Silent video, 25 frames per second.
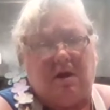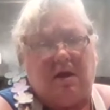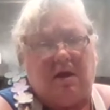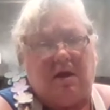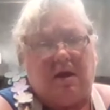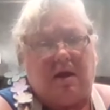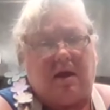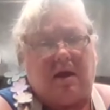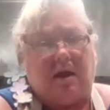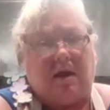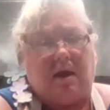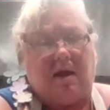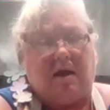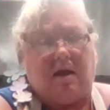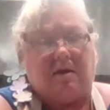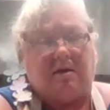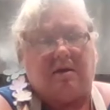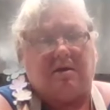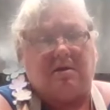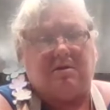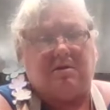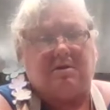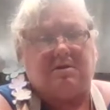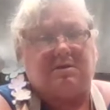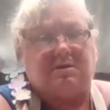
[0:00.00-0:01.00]
out.
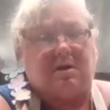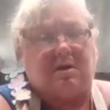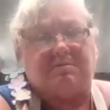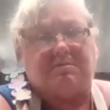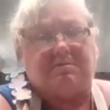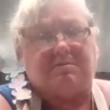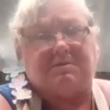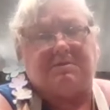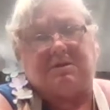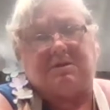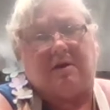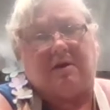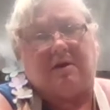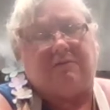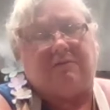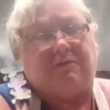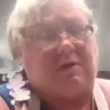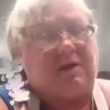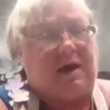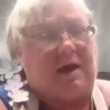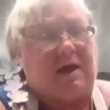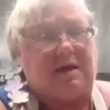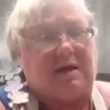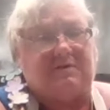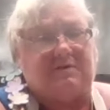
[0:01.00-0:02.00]
And
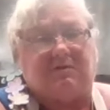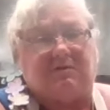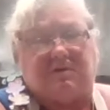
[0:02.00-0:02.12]
some